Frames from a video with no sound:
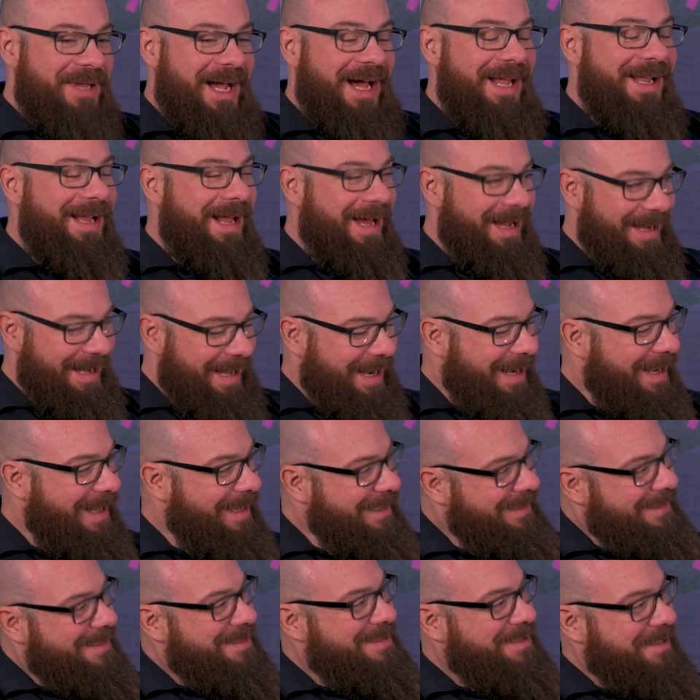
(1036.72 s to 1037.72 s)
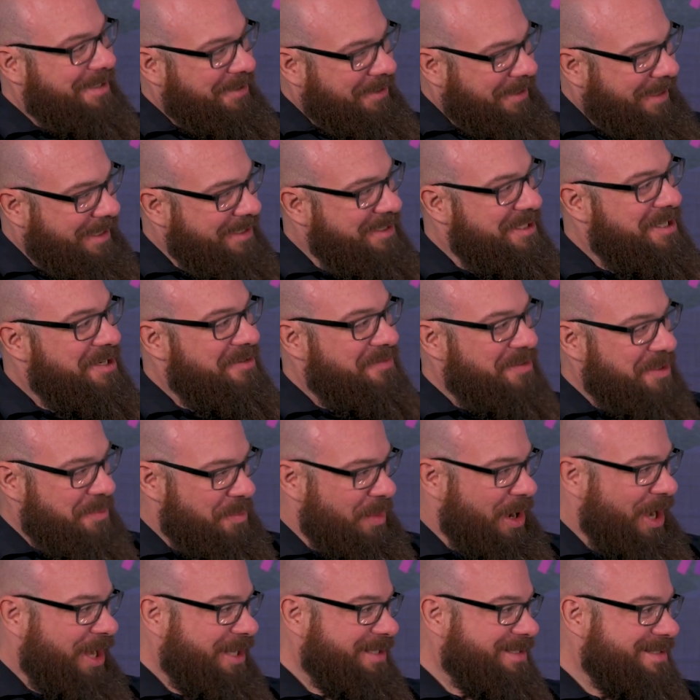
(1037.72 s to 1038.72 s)
I like this little idea of the
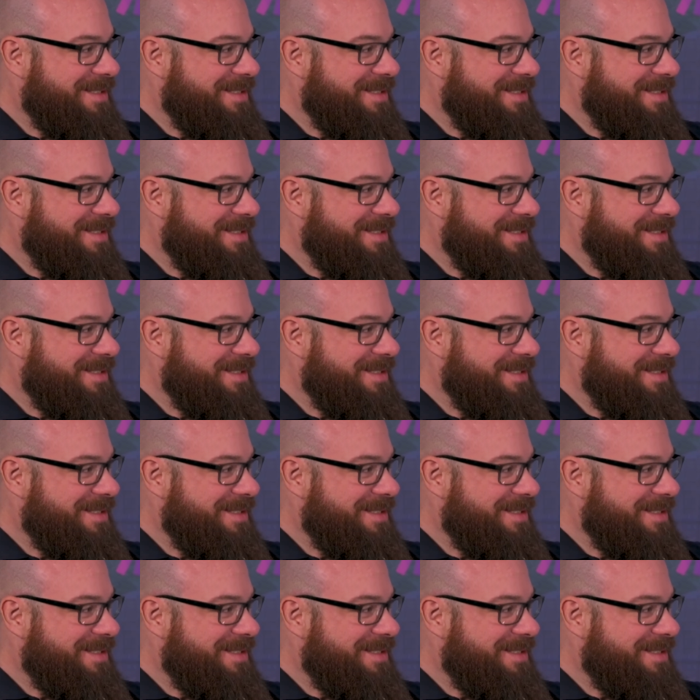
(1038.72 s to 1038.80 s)
bots.